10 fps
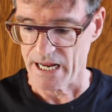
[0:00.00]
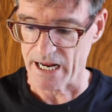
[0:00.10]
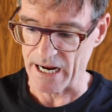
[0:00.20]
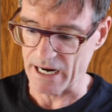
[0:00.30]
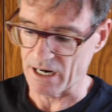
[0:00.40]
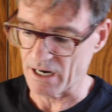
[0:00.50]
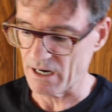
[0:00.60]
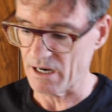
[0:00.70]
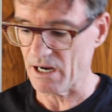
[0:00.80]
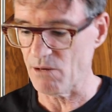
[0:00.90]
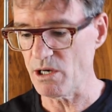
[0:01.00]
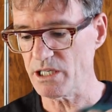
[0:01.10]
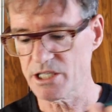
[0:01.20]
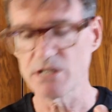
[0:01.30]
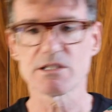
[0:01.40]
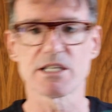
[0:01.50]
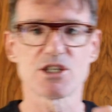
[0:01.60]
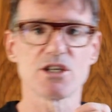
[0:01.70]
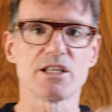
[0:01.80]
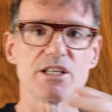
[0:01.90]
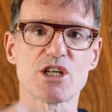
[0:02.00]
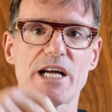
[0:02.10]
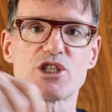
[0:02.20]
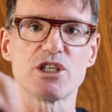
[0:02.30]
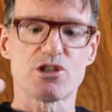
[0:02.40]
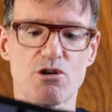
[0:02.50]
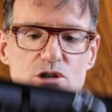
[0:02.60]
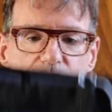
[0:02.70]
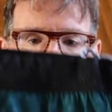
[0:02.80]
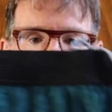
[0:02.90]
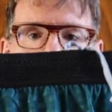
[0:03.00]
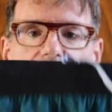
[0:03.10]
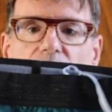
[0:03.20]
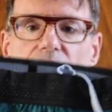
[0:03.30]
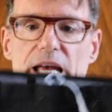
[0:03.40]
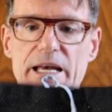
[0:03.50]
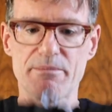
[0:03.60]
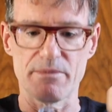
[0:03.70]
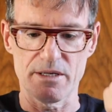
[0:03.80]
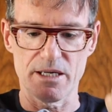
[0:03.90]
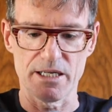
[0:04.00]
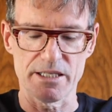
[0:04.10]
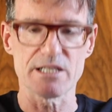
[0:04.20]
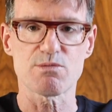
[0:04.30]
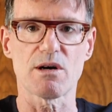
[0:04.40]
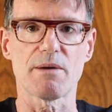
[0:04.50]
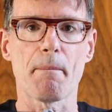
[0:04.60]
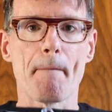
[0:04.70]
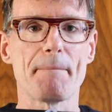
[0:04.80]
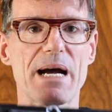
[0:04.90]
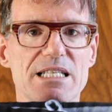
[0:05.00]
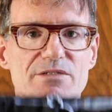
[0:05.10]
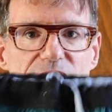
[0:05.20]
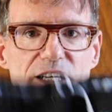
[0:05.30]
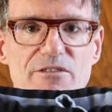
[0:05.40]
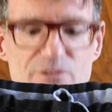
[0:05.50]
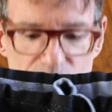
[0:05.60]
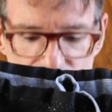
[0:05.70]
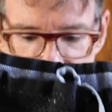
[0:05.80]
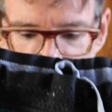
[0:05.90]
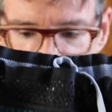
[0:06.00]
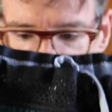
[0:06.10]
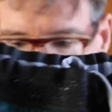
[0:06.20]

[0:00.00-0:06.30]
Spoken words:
I wanted to use the Janji shorts, and these were massively comfortable throughout